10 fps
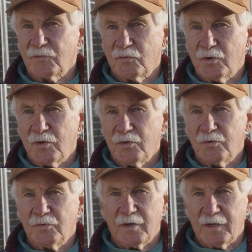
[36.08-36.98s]

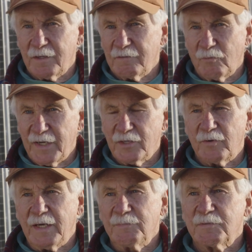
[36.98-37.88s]
grow our wine
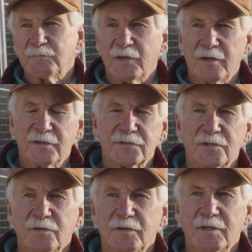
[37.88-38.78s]
grapes but
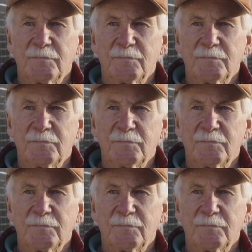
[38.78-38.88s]
also uh,